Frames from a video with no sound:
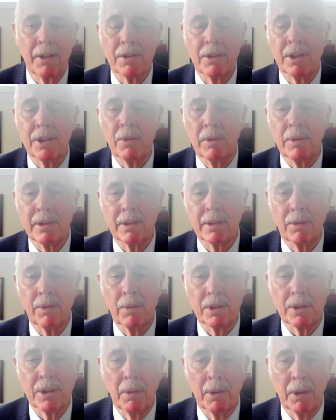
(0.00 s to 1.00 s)
and now you see
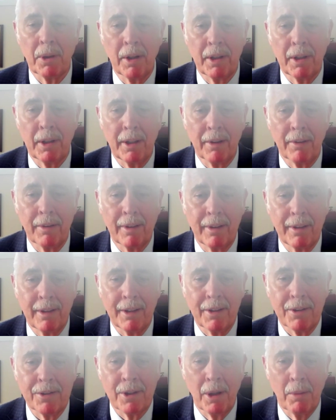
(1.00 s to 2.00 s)
what's what's going on
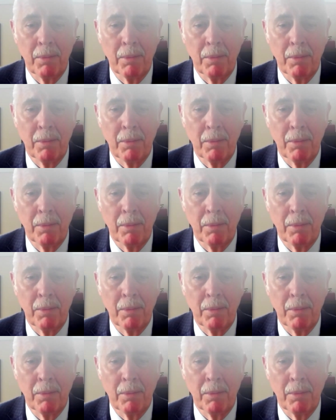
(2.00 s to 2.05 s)
here